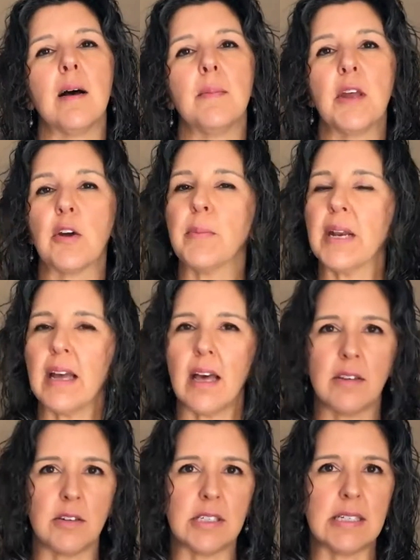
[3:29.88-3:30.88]
There have been
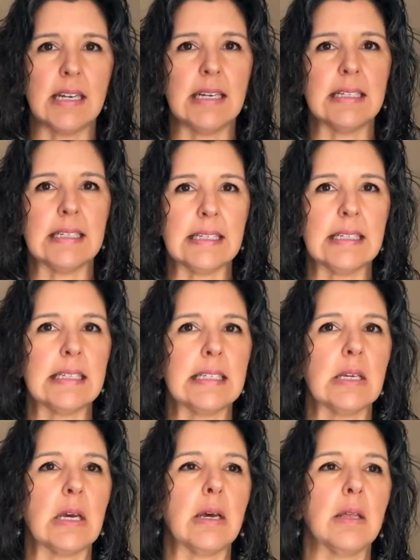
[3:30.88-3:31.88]
other studies. This is
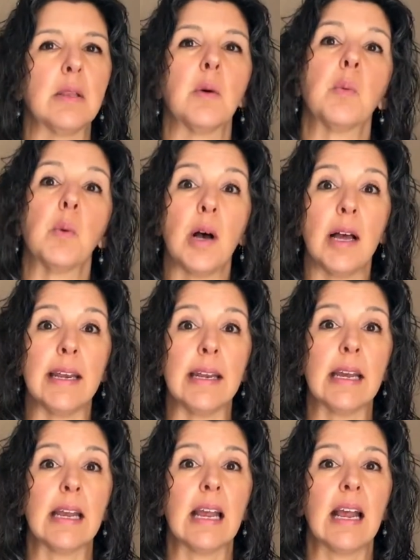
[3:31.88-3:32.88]
the one
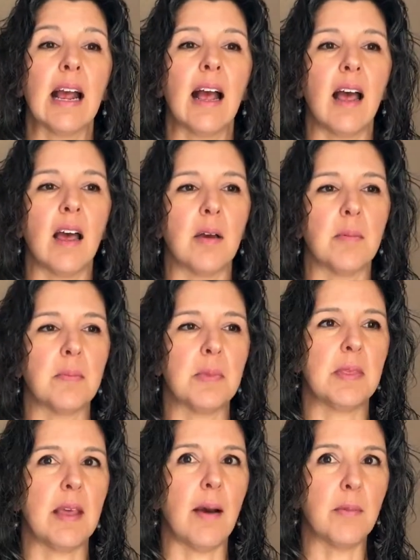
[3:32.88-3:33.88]

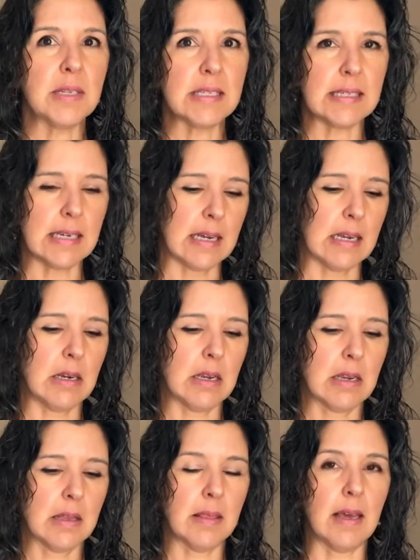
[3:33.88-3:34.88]
that was done
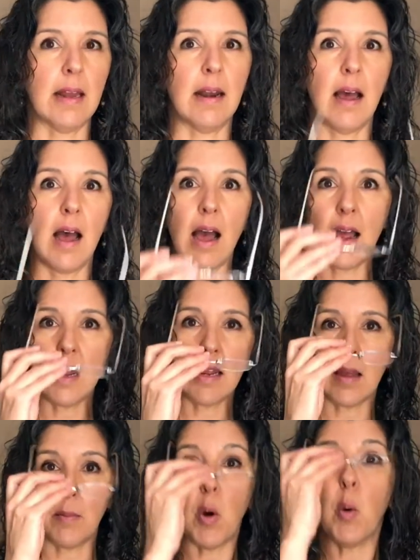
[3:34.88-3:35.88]
that I
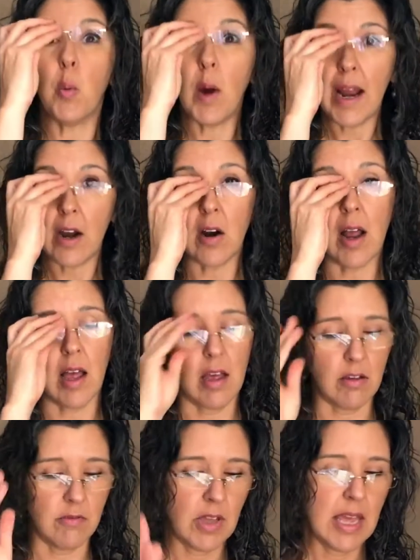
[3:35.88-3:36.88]
am aware
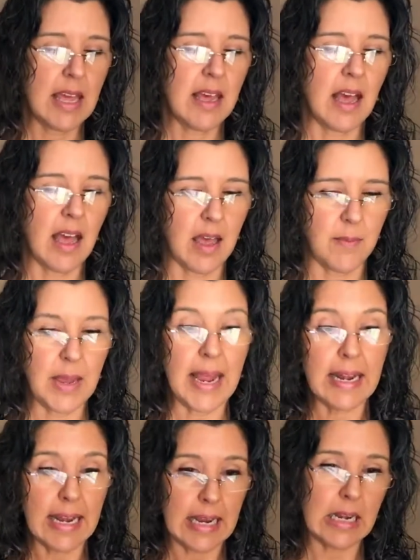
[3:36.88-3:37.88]
of,
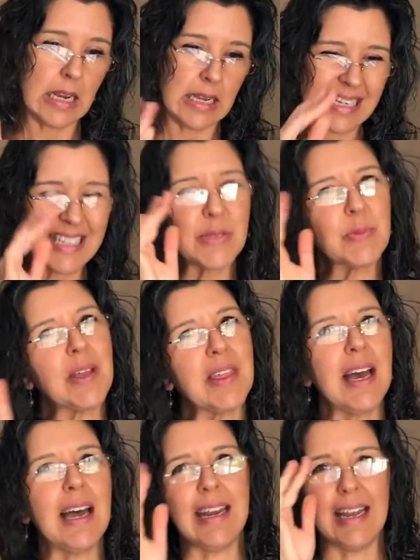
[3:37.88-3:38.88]
and it is with
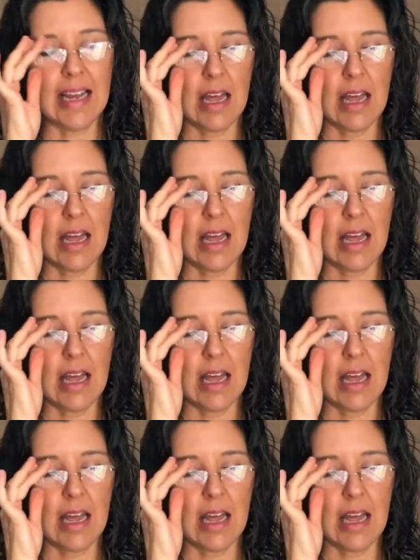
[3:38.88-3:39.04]
honey.